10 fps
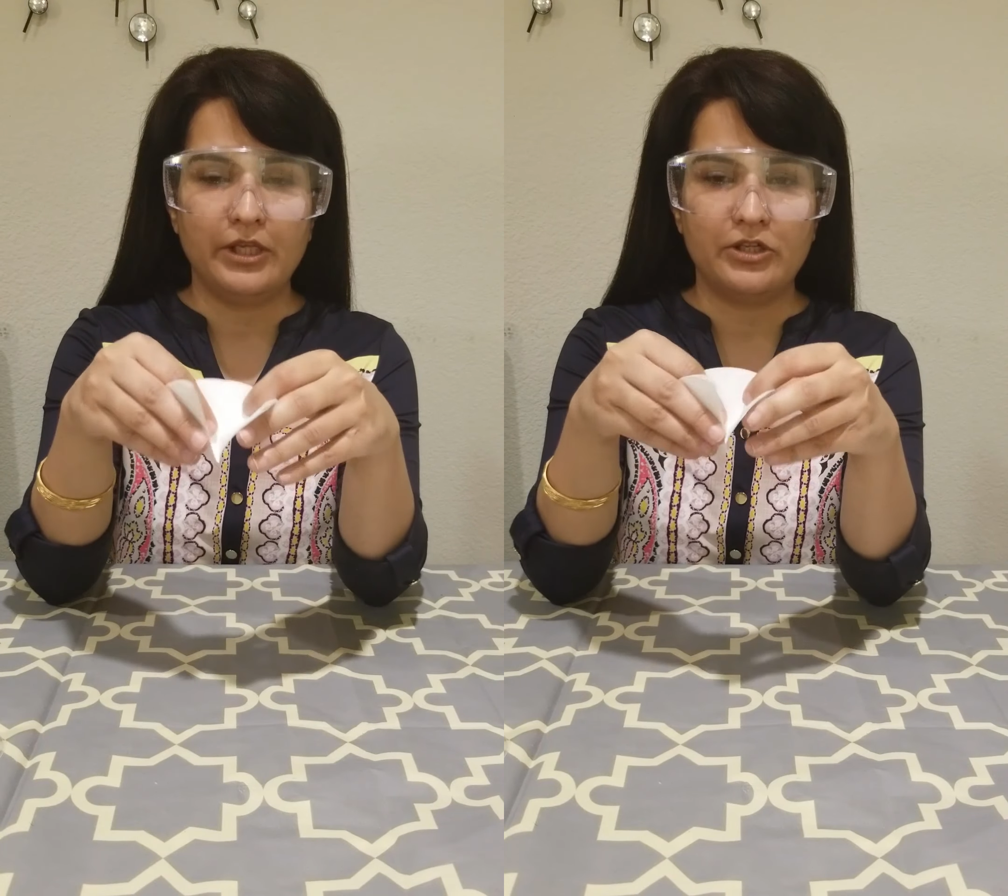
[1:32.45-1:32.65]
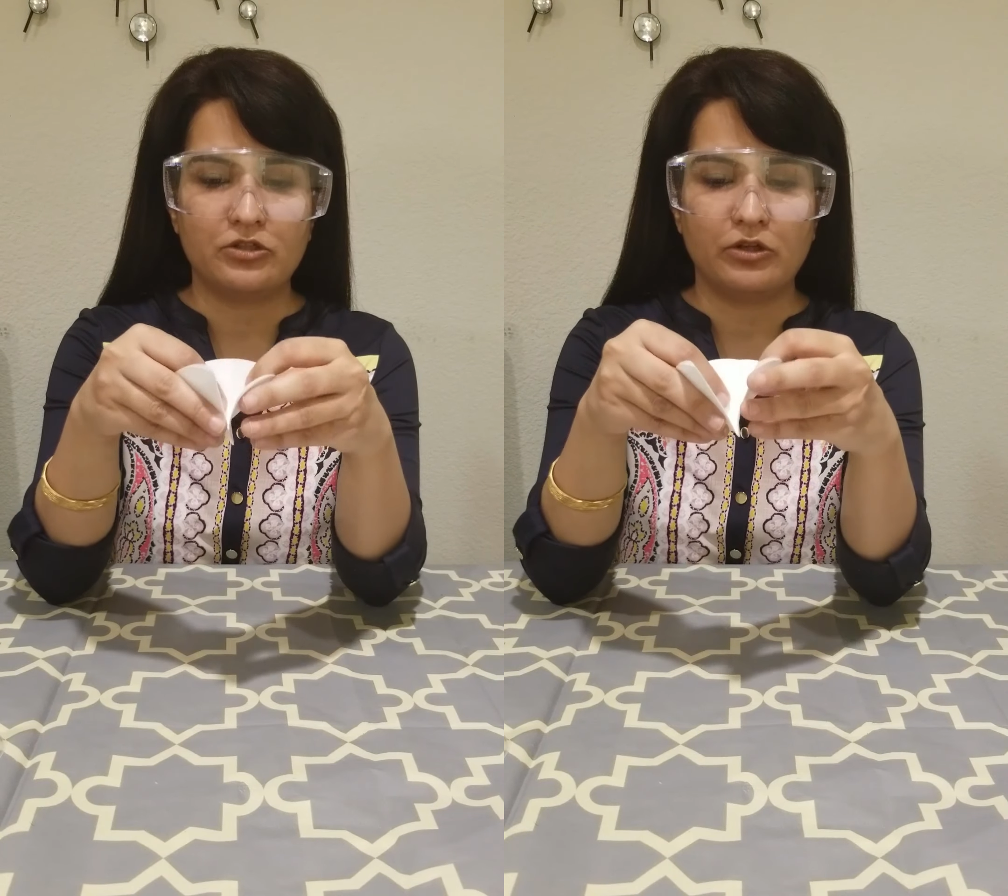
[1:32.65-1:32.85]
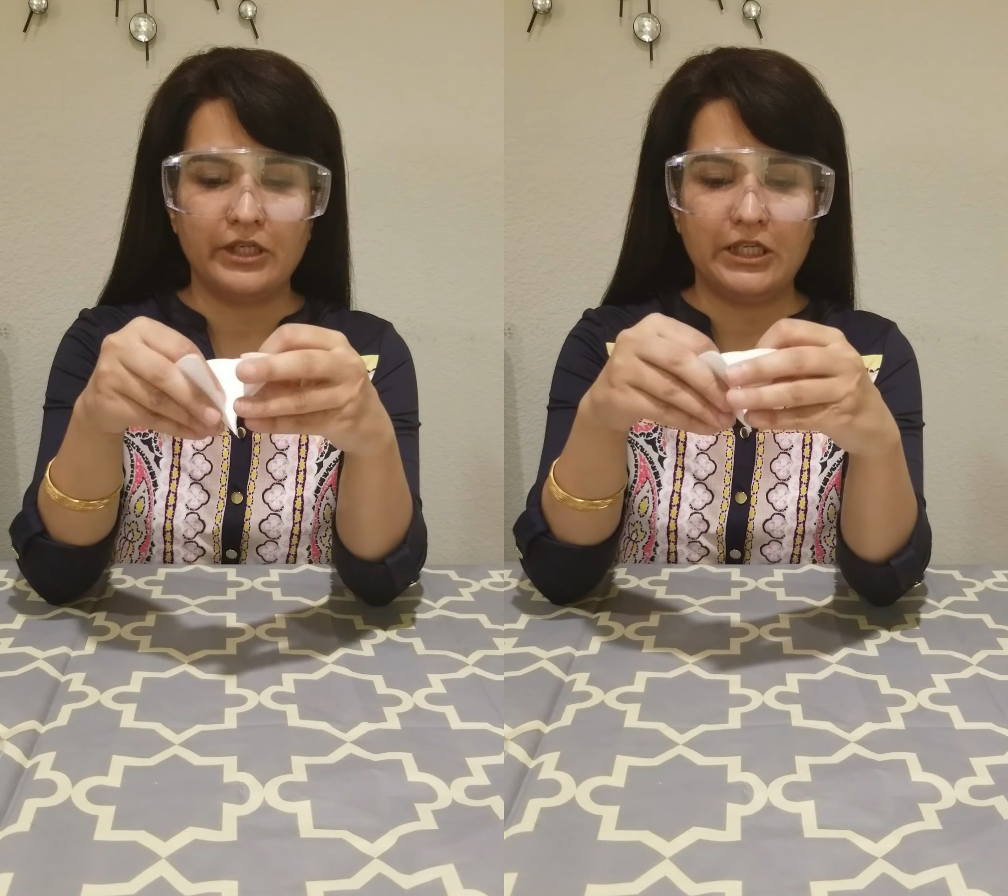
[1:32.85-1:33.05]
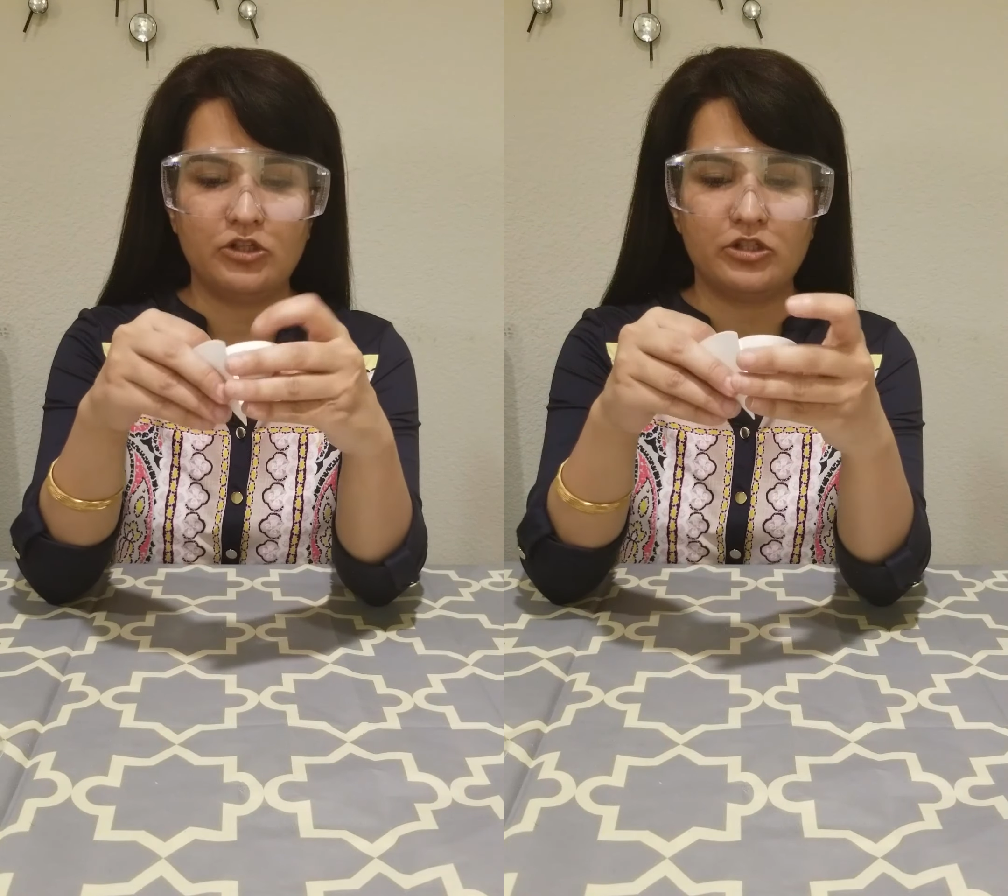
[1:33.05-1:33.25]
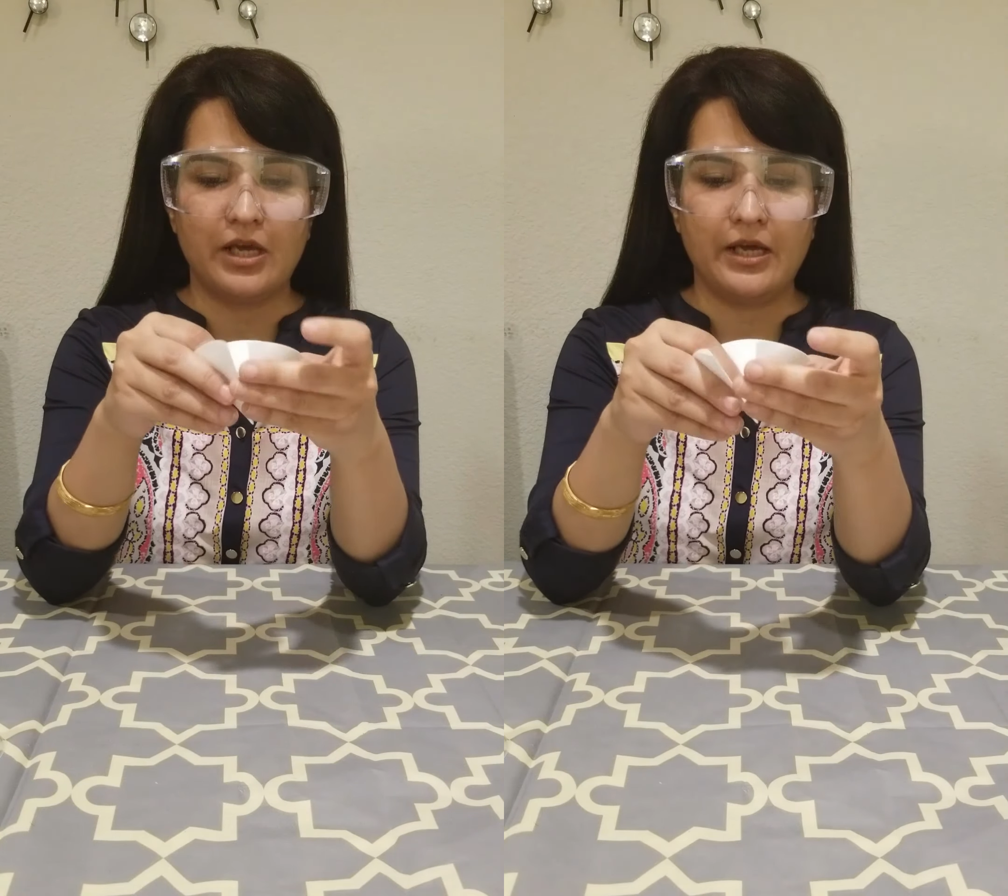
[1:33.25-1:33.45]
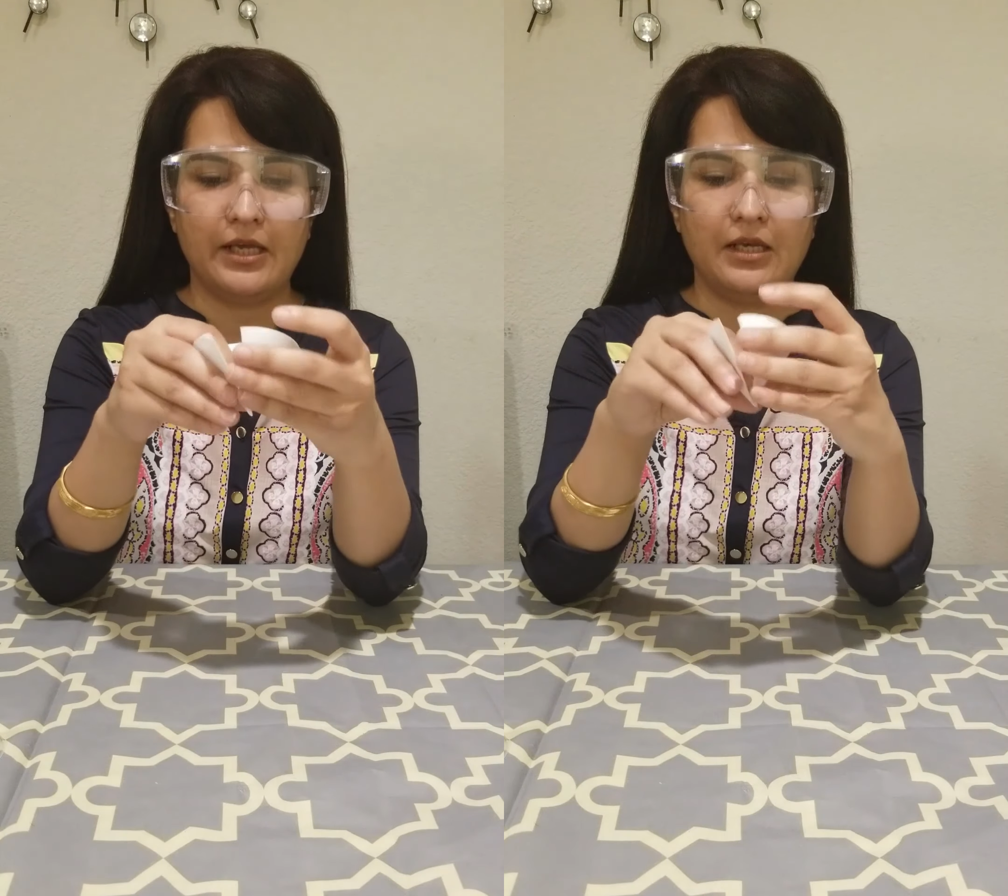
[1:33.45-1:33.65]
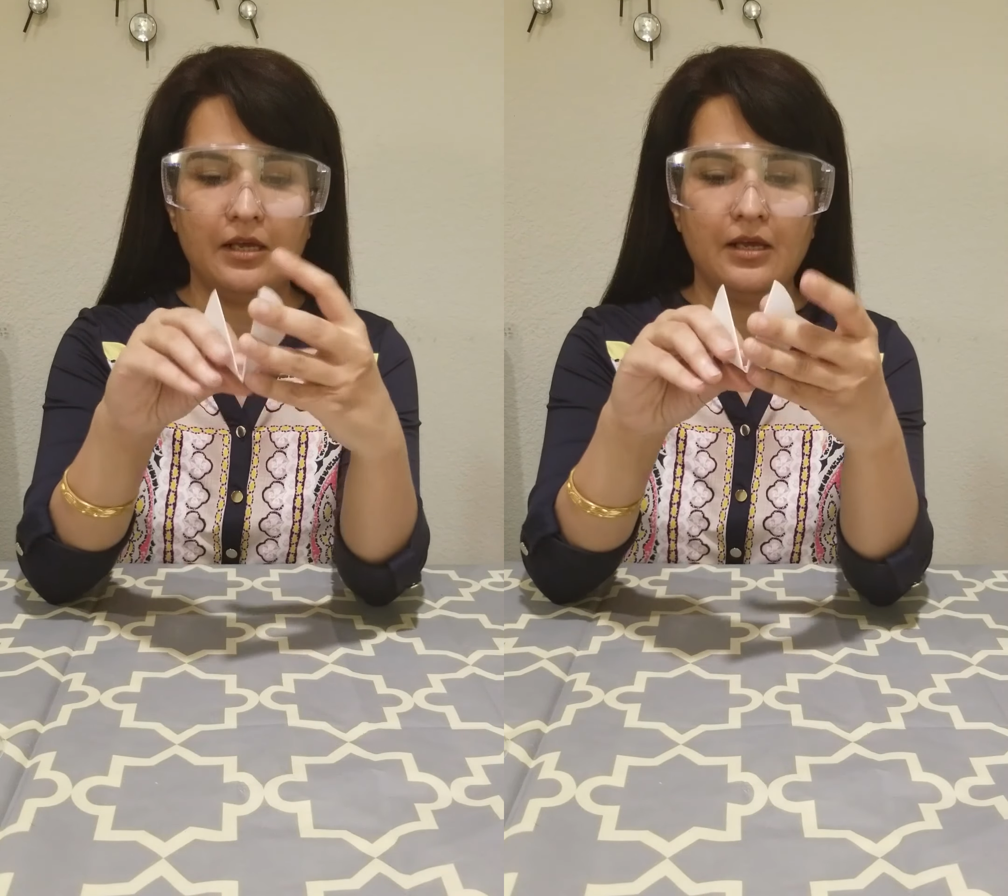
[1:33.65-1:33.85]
layers on each side,